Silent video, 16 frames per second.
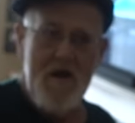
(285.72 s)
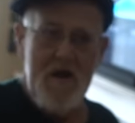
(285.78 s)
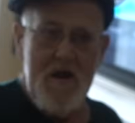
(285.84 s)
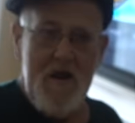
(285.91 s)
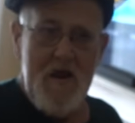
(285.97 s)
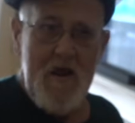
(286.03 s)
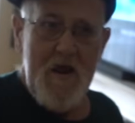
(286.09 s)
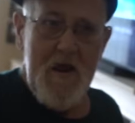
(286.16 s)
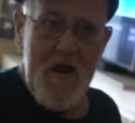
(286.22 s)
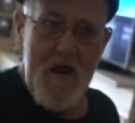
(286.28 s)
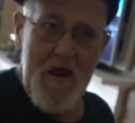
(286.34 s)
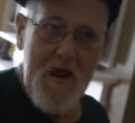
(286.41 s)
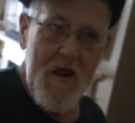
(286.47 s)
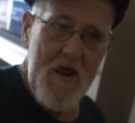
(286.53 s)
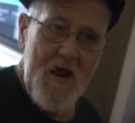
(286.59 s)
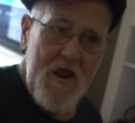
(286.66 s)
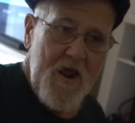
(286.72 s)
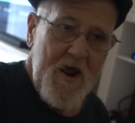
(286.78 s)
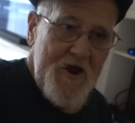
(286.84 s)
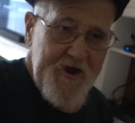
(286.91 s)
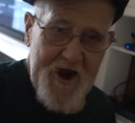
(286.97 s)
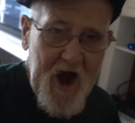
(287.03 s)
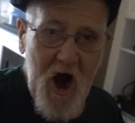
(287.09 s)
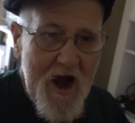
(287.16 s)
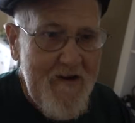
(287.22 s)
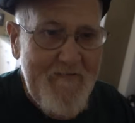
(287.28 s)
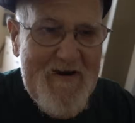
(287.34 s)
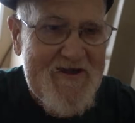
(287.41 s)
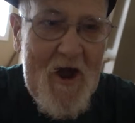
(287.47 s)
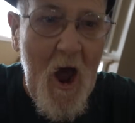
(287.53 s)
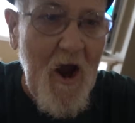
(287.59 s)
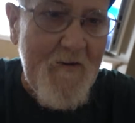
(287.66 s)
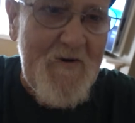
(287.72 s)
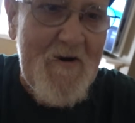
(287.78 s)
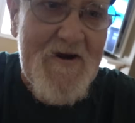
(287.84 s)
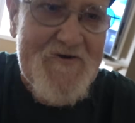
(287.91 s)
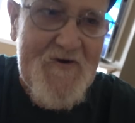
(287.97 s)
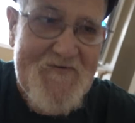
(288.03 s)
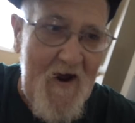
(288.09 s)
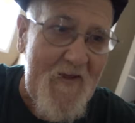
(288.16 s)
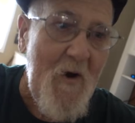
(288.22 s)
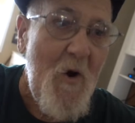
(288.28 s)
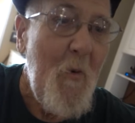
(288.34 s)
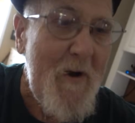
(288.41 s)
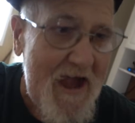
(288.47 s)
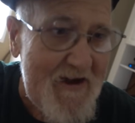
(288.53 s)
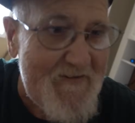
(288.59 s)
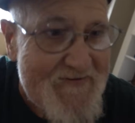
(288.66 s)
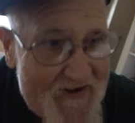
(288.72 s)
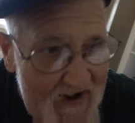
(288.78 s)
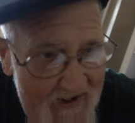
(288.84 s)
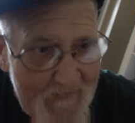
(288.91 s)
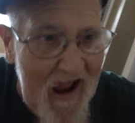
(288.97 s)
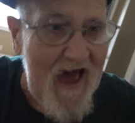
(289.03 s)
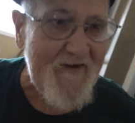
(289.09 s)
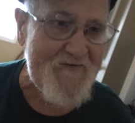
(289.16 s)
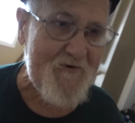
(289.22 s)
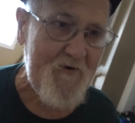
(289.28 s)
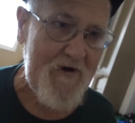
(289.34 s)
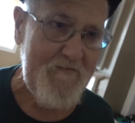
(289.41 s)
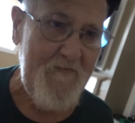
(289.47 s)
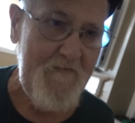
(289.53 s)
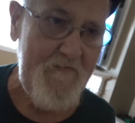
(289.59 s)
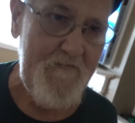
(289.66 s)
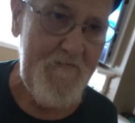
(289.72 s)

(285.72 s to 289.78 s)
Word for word: We you are. You don't need to be talking to each other. We need to set up live stream. We're just